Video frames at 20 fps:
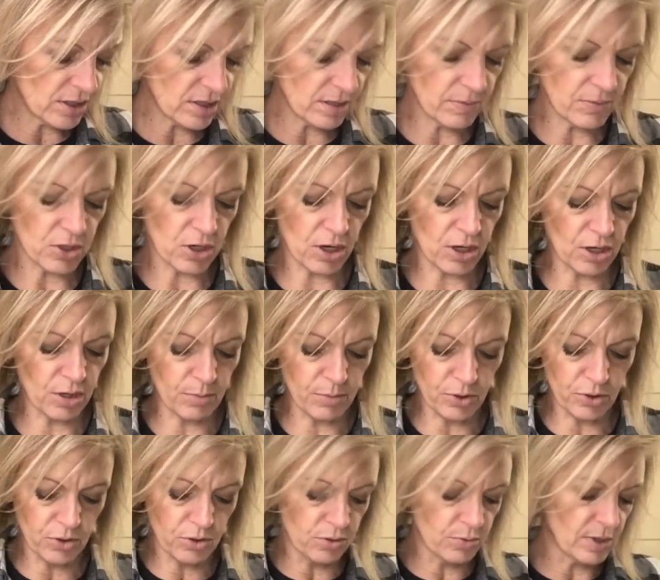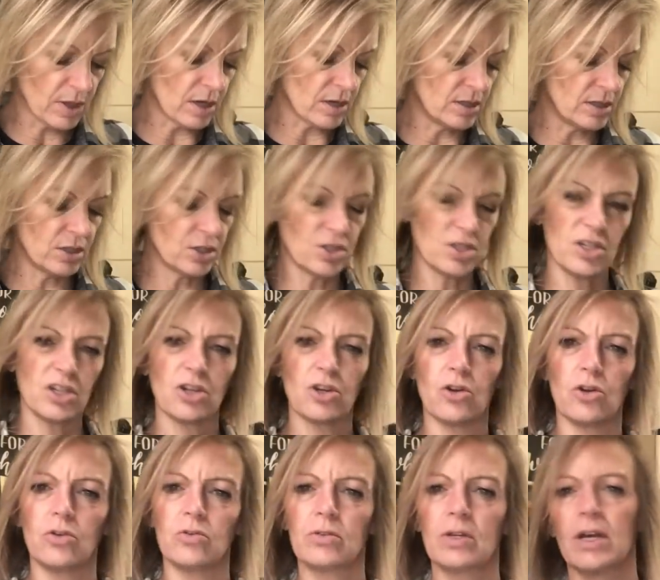some darker blue. We auditioned a
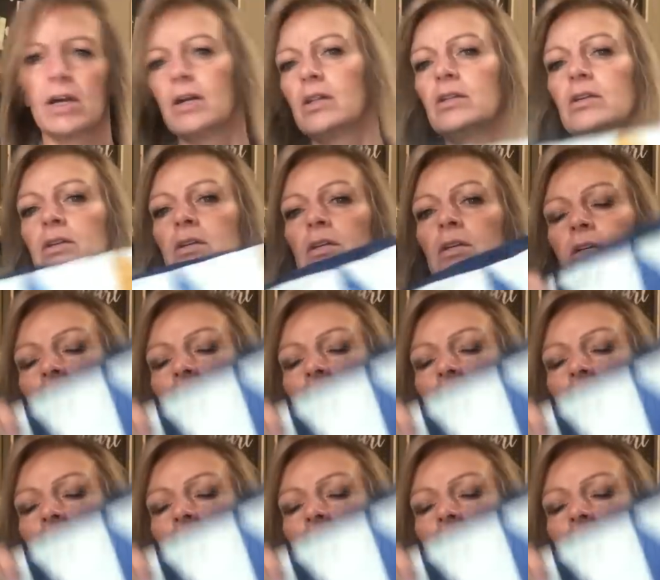gold color.